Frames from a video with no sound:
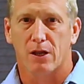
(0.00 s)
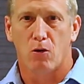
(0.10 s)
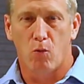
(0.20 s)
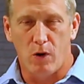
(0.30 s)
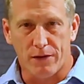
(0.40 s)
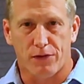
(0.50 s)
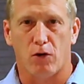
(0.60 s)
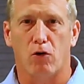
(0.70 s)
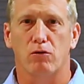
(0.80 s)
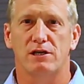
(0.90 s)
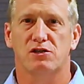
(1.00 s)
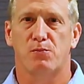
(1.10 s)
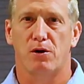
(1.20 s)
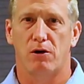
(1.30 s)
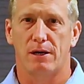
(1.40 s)
with the Holy
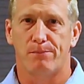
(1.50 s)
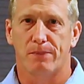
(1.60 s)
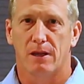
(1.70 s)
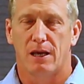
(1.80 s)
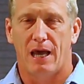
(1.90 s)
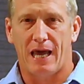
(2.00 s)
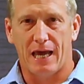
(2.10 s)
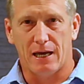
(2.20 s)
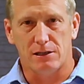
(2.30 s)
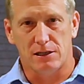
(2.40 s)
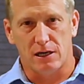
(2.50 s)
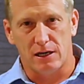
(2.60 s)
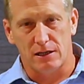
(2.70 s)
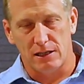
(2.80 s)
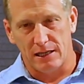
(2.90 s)
Spirit and,
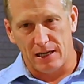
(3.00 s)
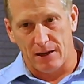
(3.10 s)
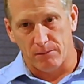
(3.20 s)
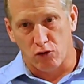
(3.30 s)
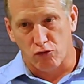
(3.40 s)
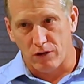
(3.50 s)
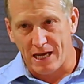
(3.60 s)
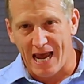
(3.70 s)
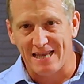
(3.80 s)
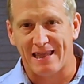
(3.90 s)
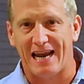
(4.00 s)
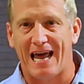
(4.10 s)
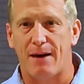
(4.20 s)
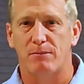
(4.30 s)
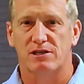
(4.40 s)
uh, and, and create that
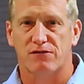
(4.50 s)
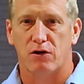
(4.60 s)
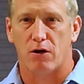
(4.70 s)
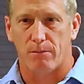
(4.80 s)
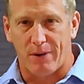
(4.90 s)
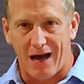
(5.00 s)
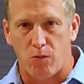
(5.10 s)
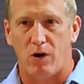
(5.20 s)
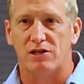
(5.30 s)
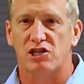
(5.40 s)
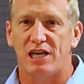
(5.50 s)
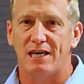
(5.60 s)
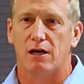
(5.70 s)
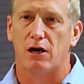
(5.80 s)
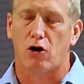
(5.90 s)
atmosphere by which he
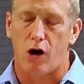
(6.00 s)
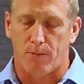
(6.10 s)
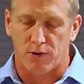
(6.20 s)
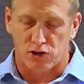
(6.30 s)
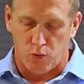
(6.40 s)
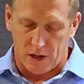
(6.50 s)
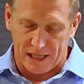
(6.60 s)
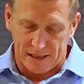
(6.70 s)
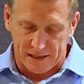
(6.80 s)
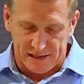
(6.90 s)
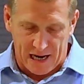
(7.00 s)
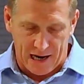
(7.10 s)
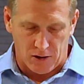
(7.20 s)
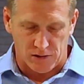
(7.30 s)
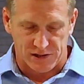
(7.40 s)
can accomplish what he
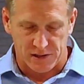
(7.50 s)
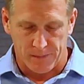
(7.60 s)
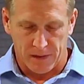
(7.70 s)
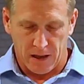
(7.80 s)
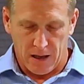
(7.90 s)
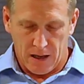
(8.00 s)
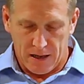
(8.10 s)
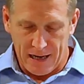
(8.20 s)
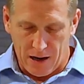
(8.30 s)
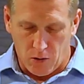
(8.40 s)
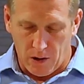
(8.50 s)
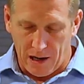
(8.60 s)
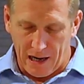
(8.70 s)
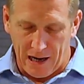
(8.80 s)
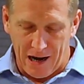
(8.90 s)
desires. Now,
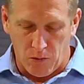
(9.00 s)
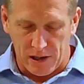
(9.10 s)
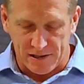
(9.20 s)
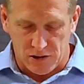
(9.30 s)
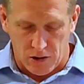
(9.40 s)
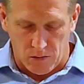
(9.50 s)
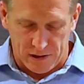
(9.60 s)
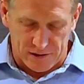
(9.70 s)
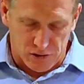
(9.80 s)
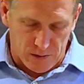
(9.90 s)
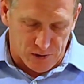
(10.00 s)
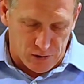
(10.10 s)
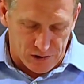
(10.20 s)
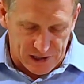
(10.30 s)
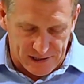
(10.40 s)
I, I want to start with a
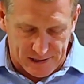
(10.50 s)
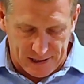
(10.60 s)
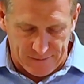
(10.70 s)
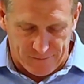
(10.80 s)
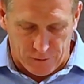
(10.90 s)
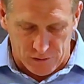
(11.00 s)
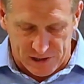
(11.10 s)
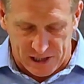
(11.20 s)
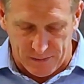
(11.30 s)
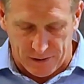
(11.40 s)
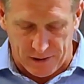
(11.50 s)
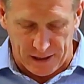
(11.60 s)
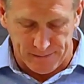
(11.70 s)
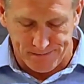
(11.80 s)
scripture just in First Timothy.